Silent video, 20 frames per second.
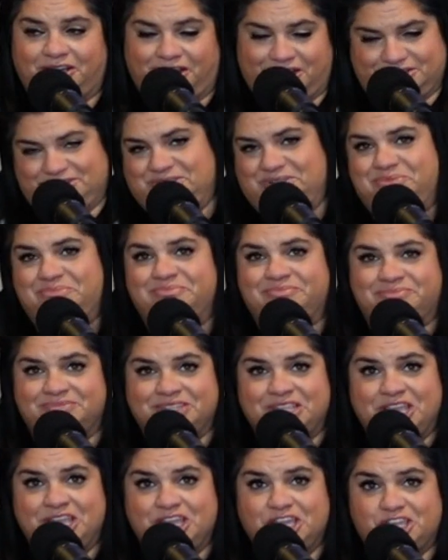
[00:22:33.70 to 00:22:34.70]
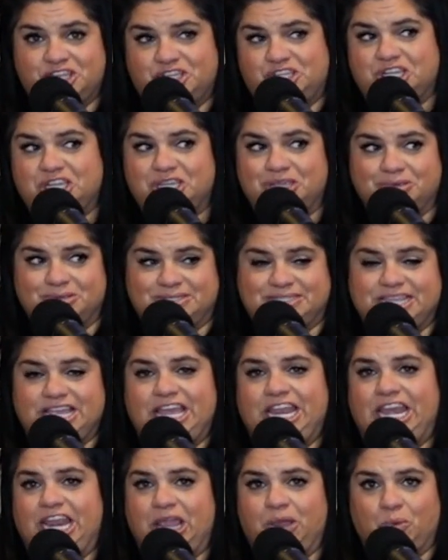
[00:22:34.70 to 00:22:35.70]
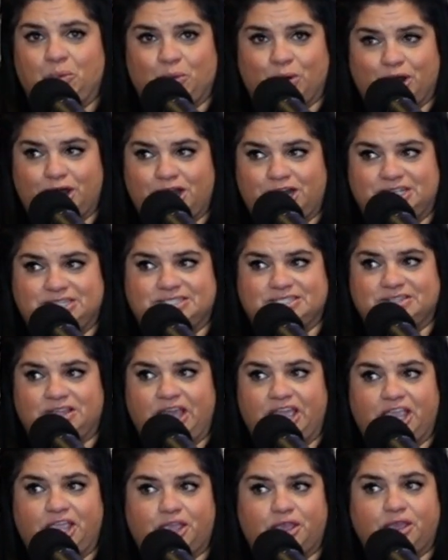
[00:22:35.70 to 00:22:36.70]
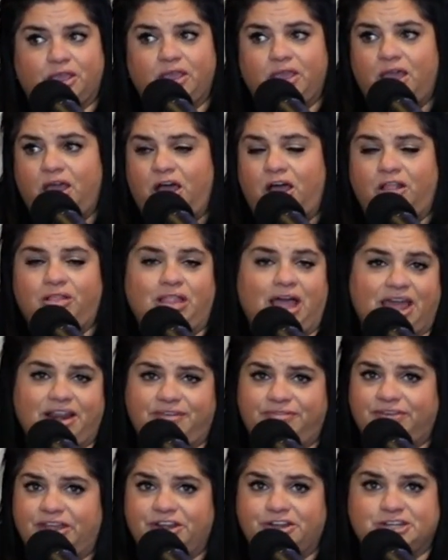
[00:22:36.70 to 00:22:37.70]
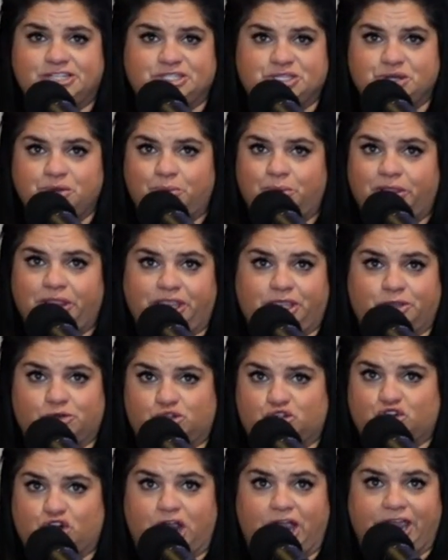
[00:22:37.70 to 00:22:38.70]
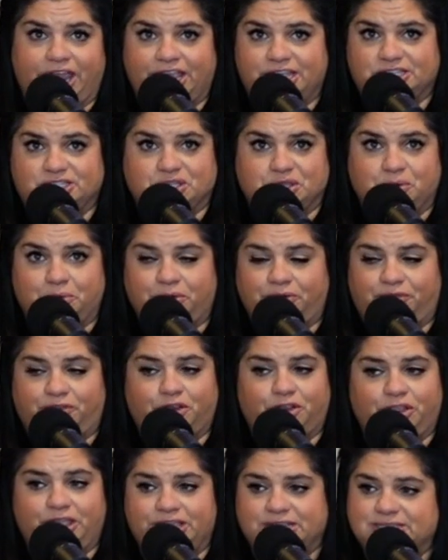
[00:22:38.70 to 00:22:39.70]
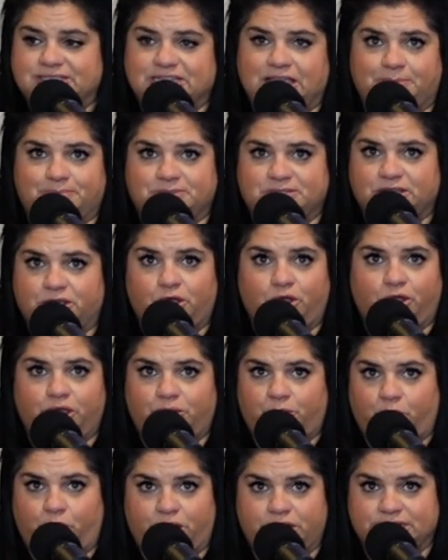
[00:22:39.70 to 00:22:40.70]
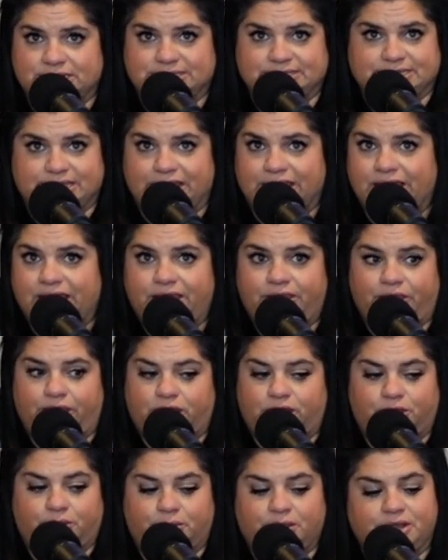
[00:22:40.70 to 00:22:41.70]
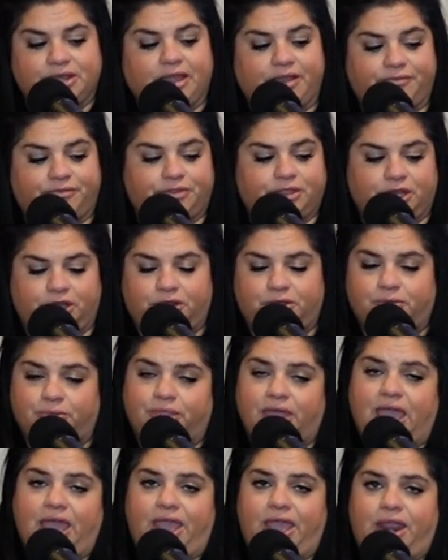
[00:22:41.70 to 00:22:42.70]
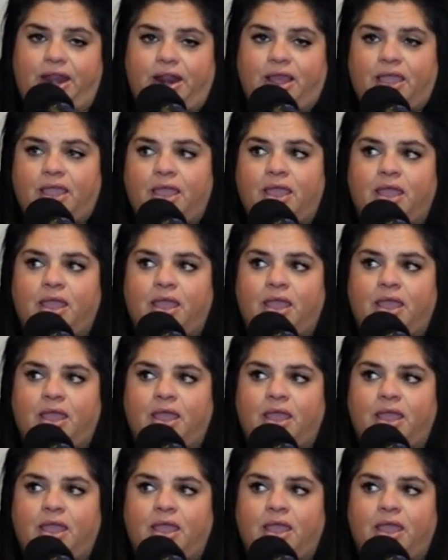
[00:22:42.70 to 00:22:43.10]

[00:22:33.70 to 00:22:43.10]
awesome. She used it. It worked. Like a lot of vendors too will let you try it too. If you're like skeptical and want to see it, like you can definitely do that.